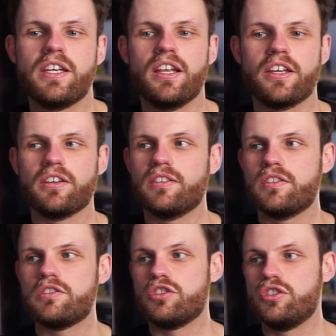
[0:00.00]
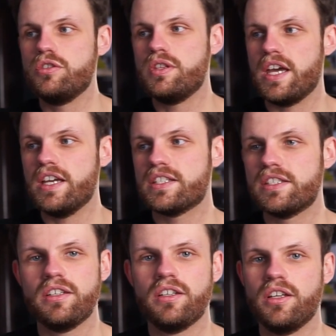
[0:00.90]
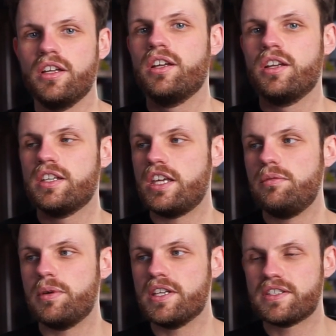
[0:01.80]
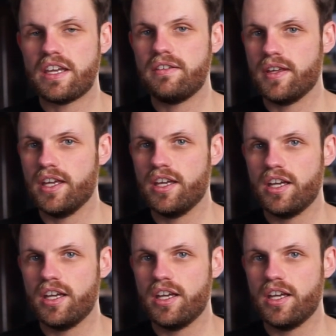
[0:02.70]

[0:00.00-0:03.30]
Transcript: Like, do this, keep it, save it,